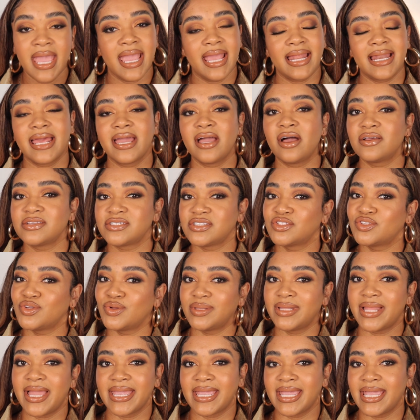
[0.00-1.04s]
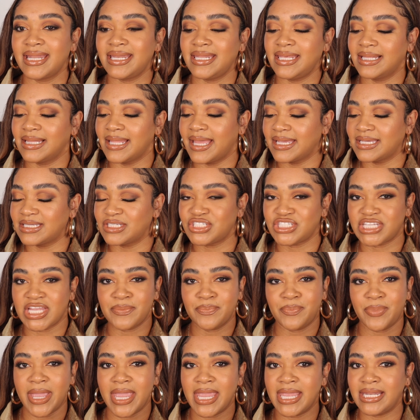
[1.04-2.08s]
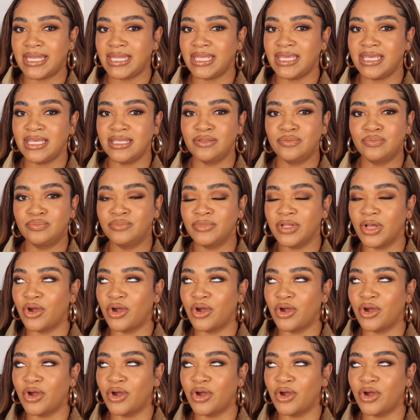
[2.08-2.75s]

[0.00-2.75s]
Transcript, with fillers: and I also don't like any like champagne-y